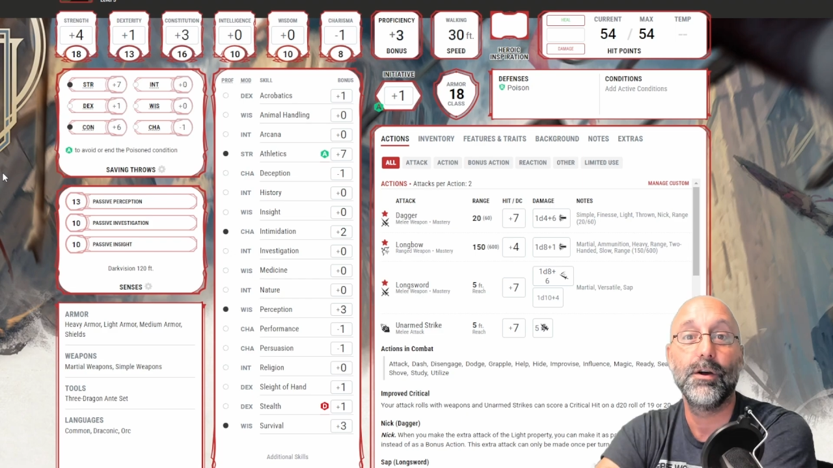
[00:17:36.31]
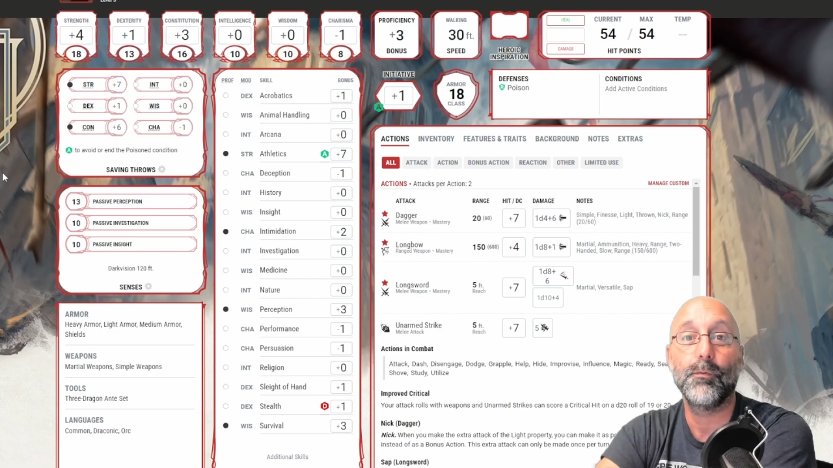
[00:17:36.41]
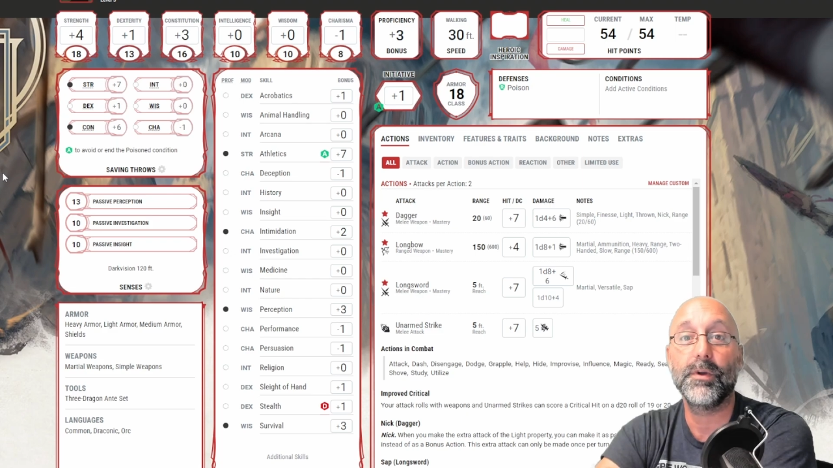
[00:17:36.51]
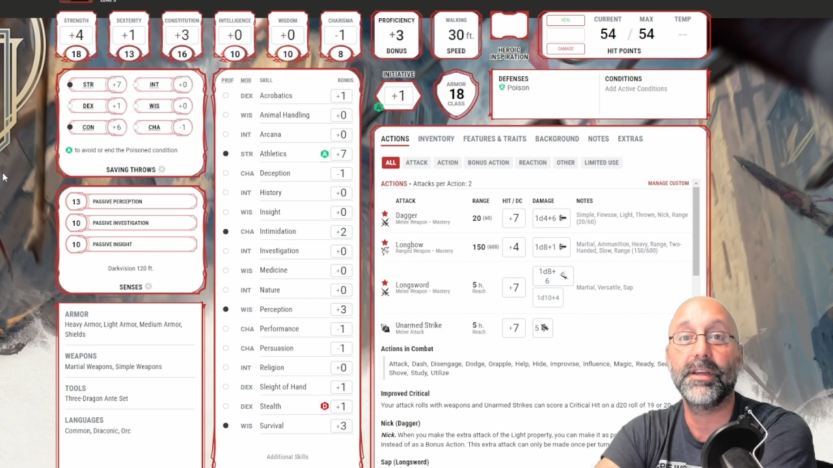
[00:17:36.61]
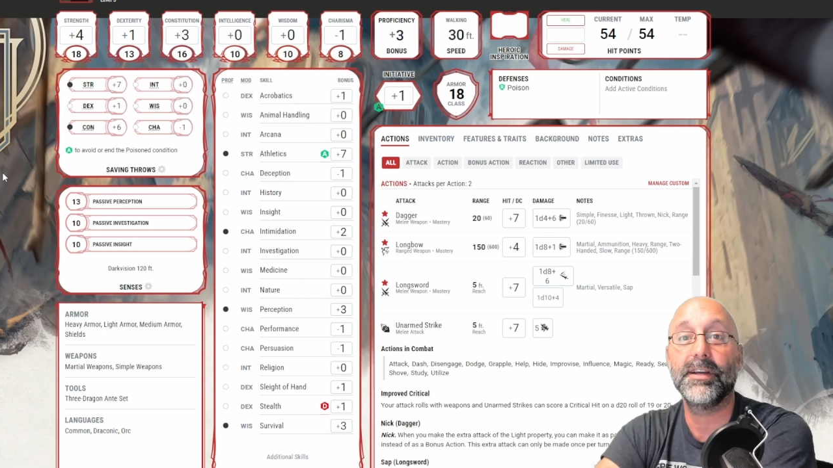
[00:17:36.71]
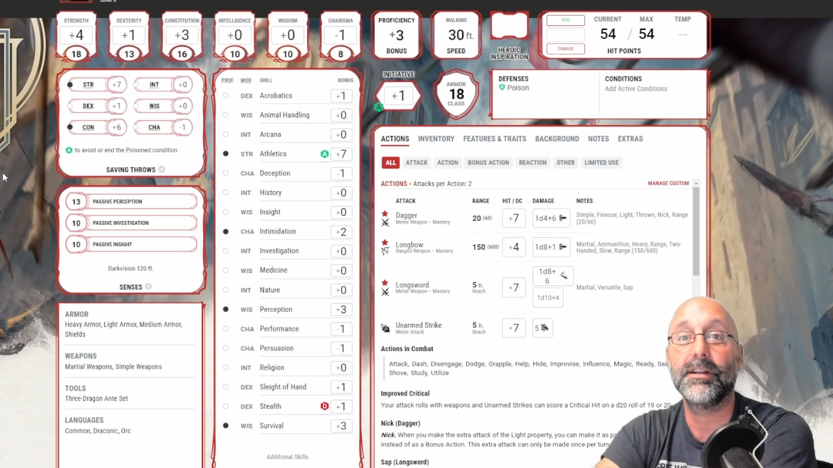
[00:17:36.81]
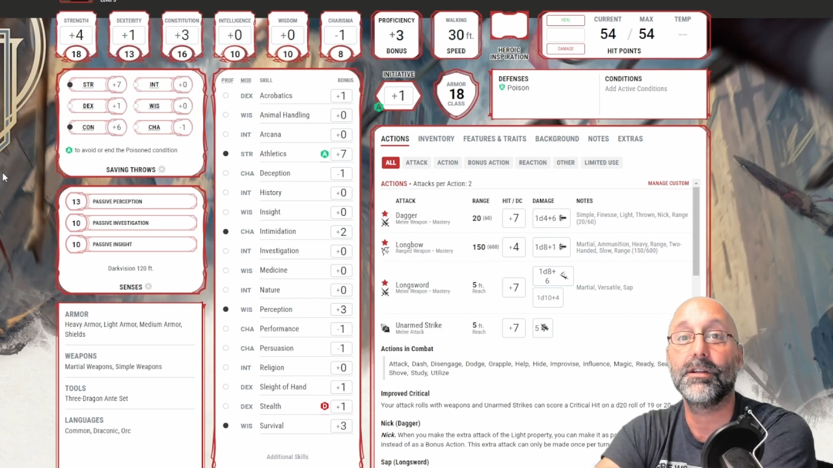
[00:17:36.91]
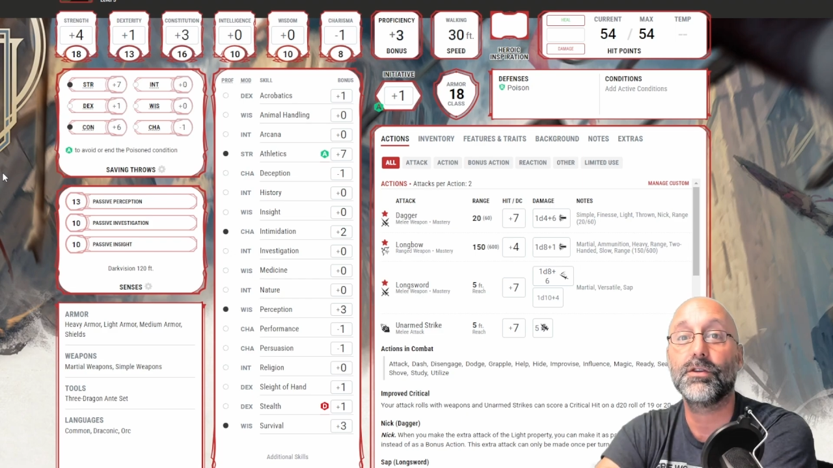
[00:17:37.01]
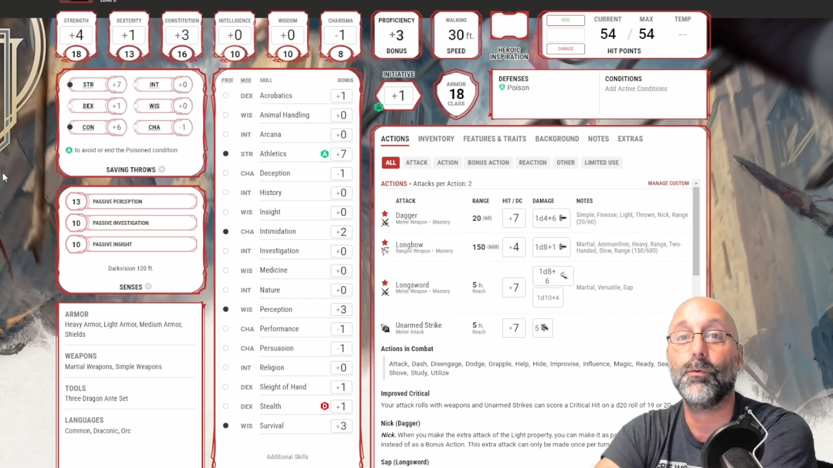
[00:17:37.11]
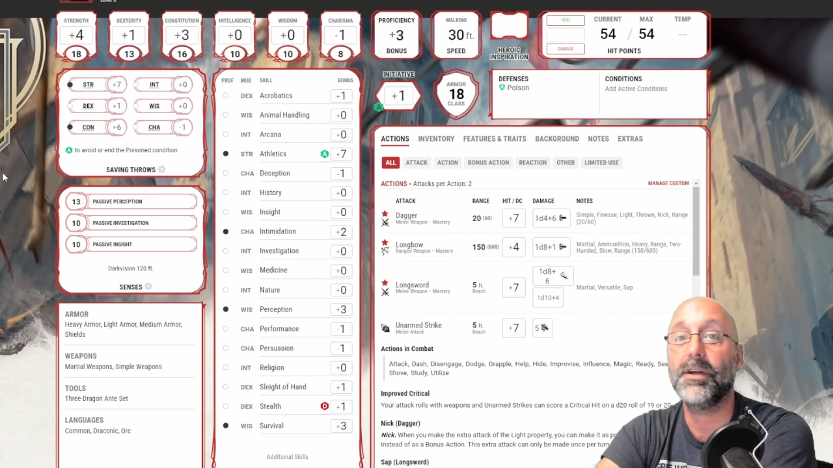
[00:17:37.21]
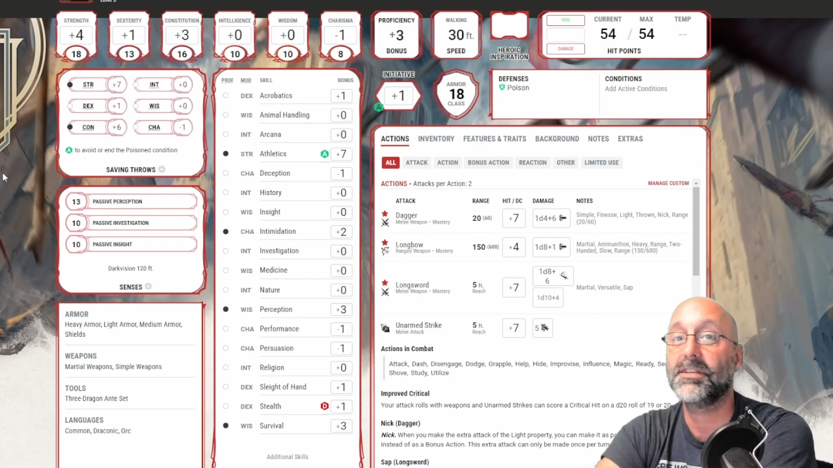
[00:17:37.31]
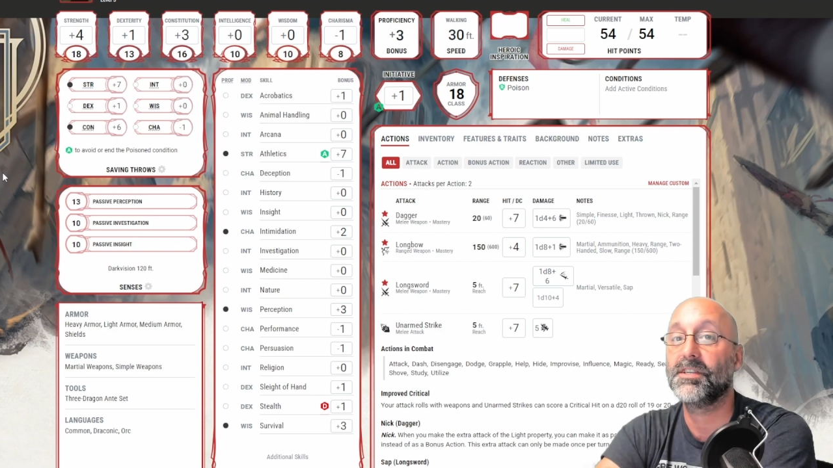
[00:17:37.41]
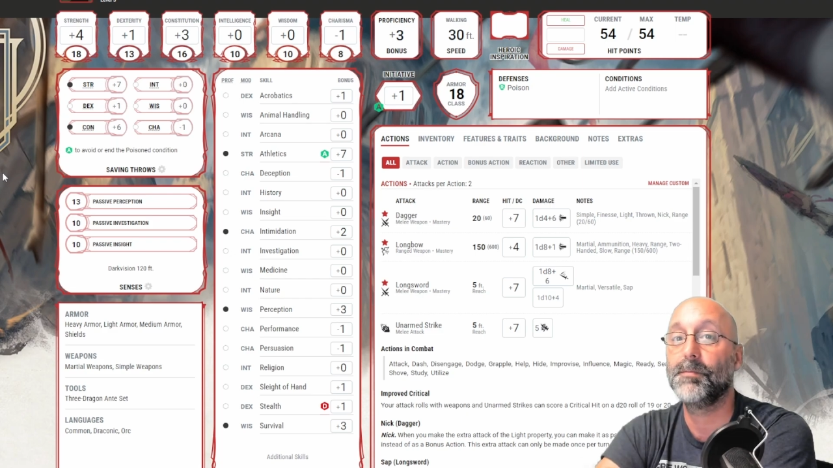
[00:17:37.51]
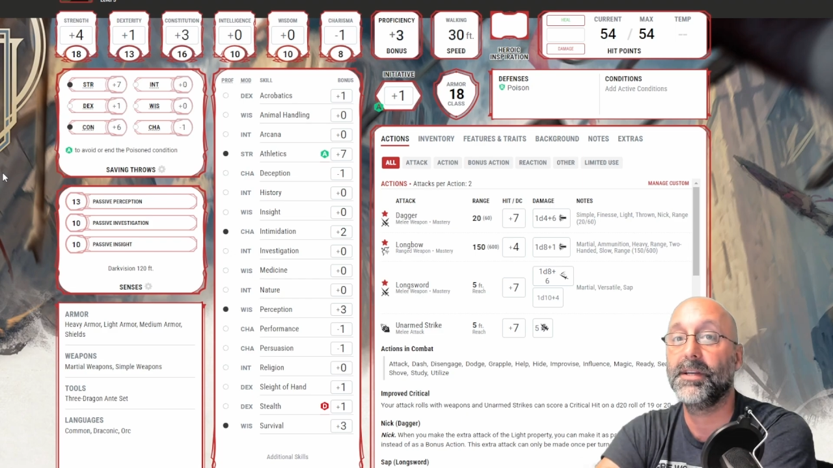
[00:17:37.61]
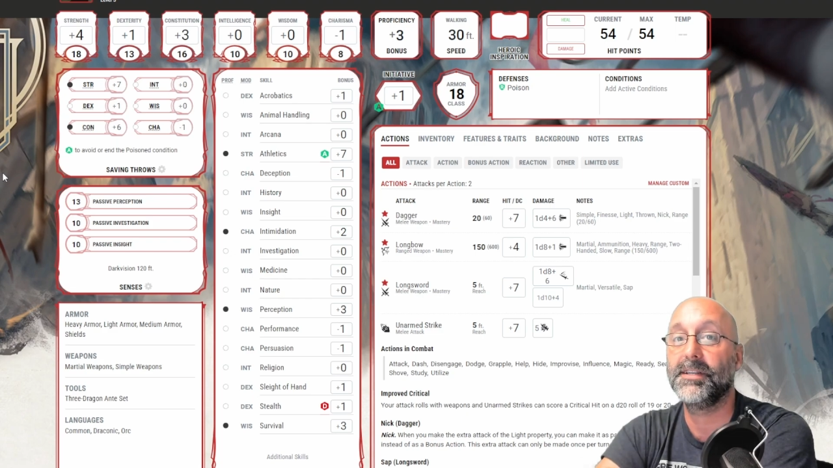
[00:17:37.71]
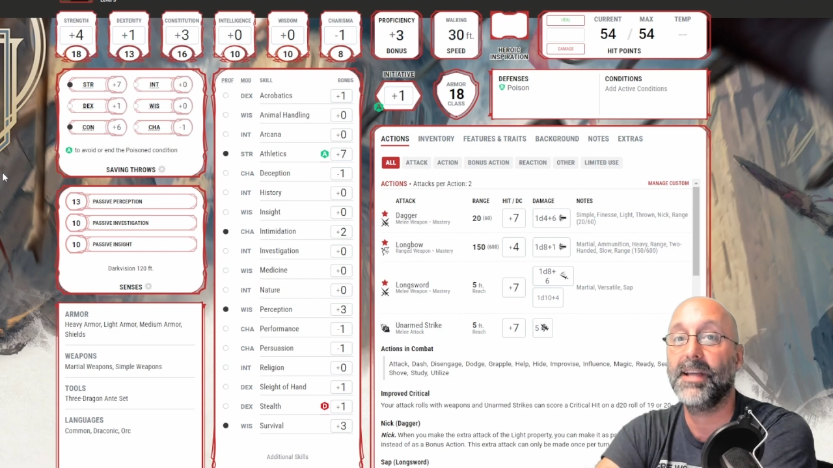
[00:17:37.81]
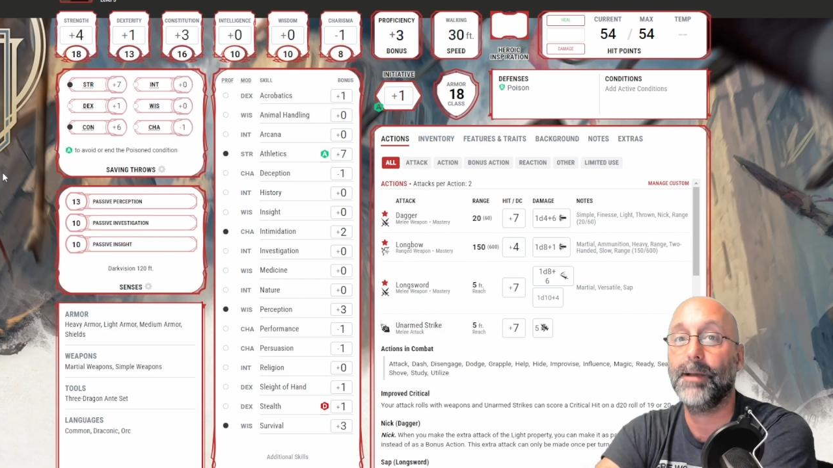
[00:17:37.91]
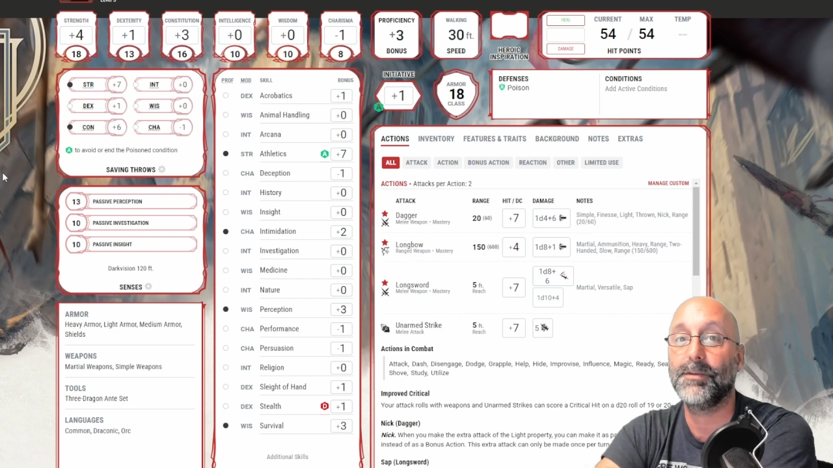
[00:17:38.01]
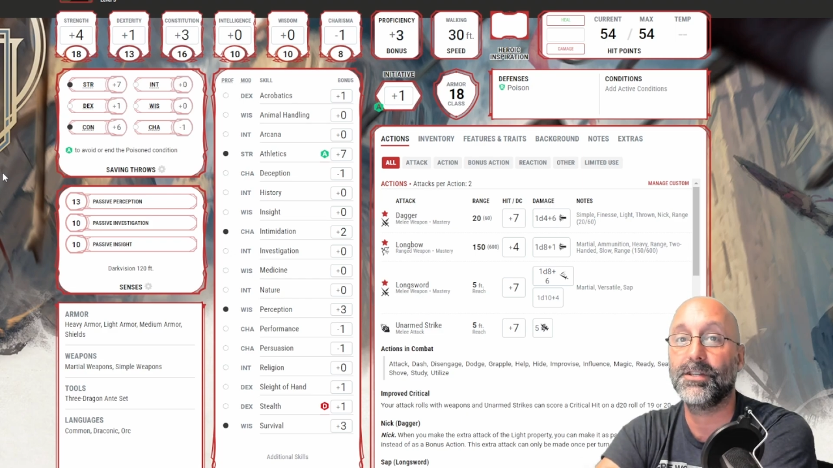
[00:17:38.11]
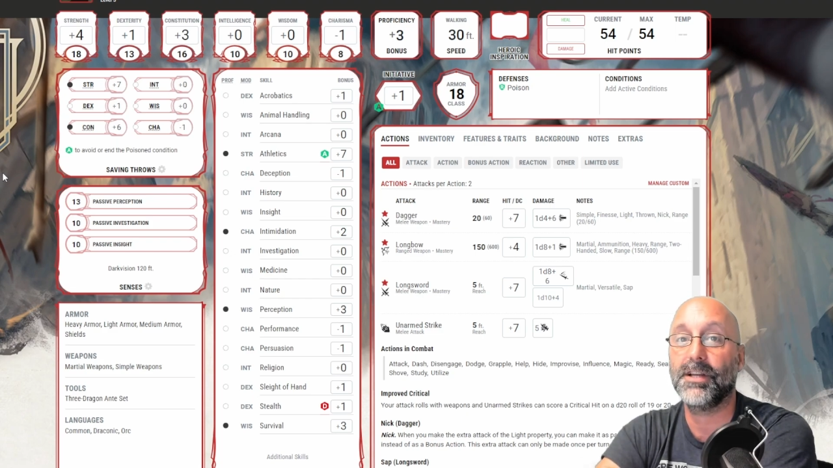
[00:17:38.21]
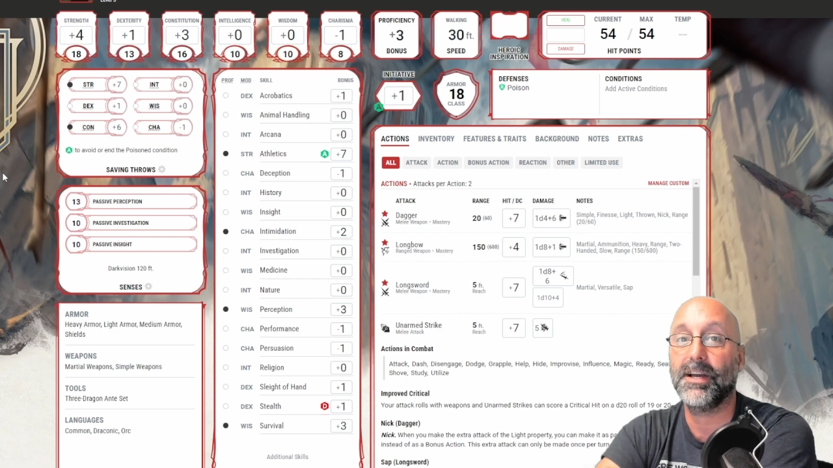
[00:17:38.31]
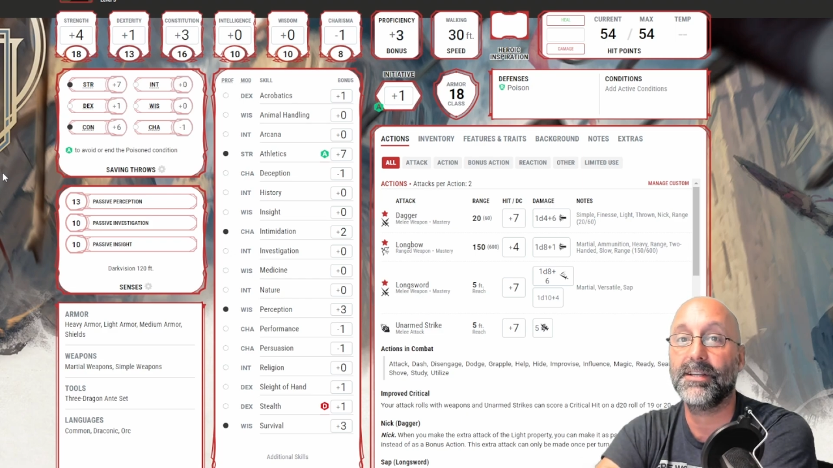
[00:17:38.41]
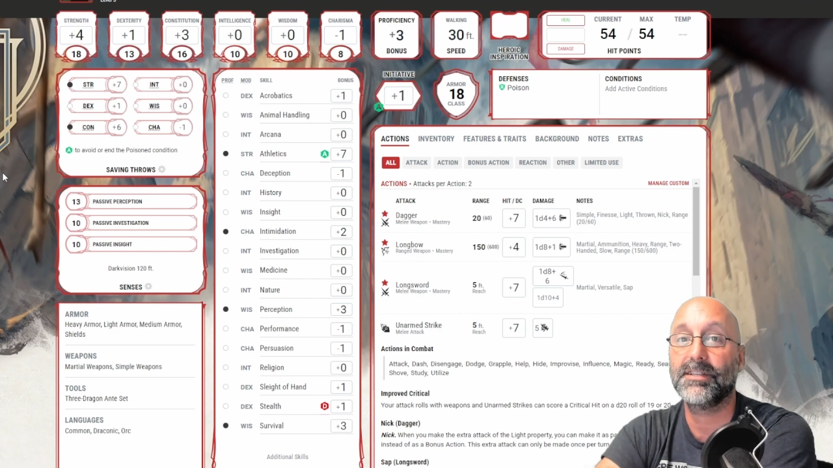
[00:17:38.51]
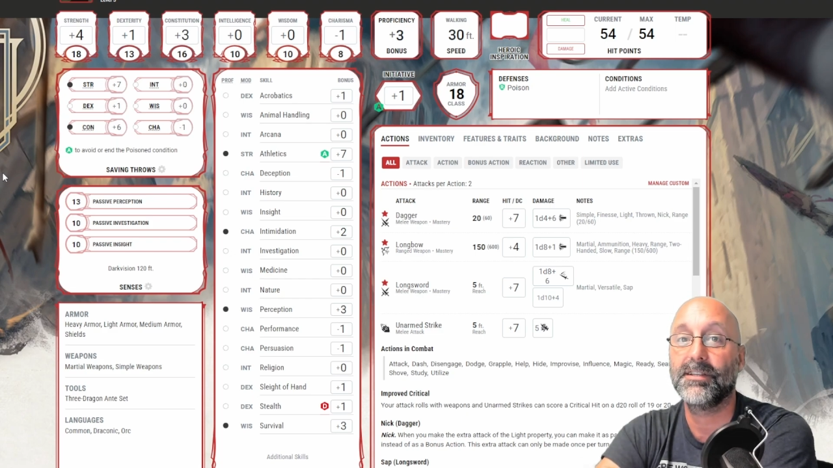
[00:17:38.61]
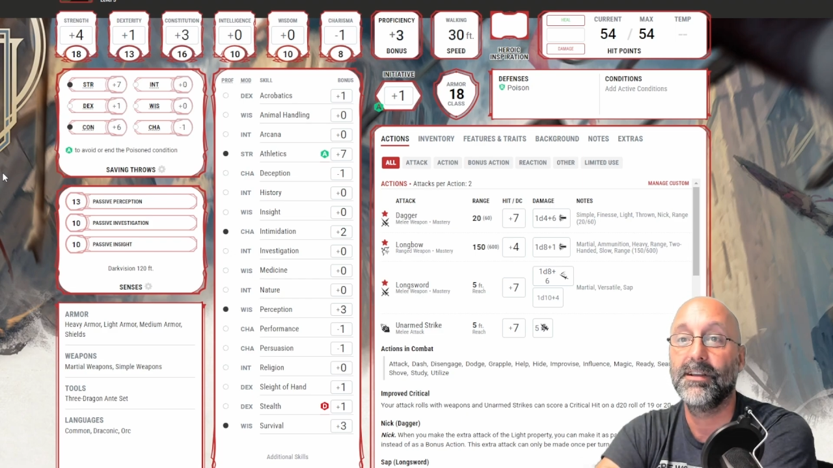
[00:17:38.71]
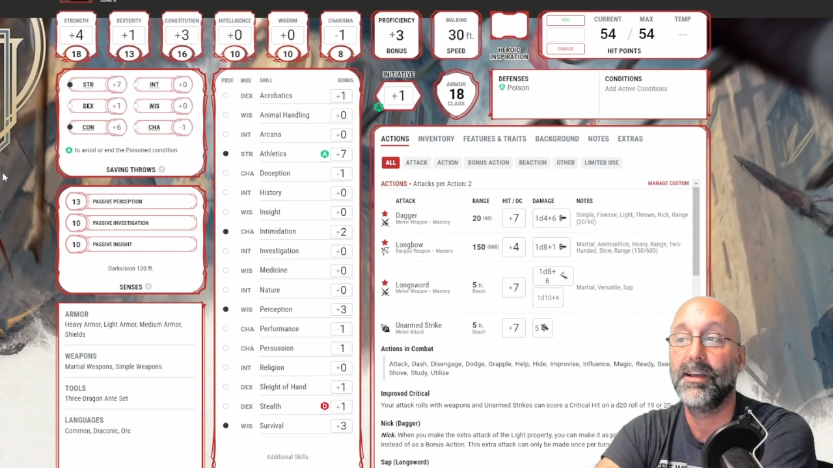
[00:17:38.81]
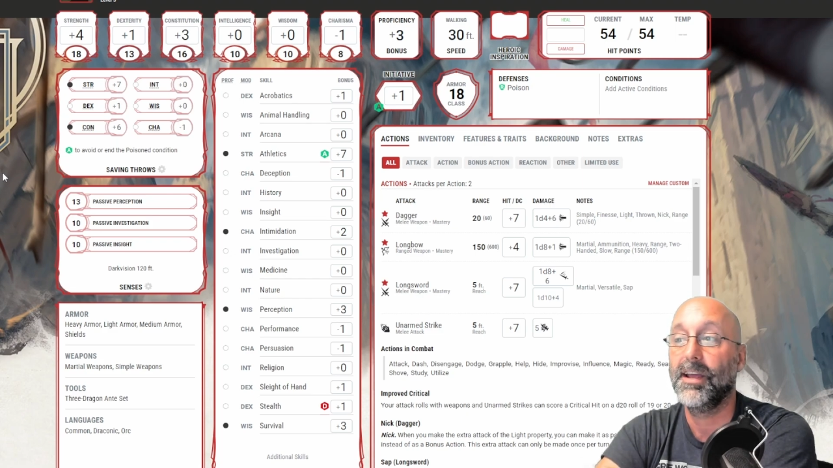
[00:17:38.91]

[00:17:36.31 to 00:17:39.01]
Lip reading: we get twice as many damage dice,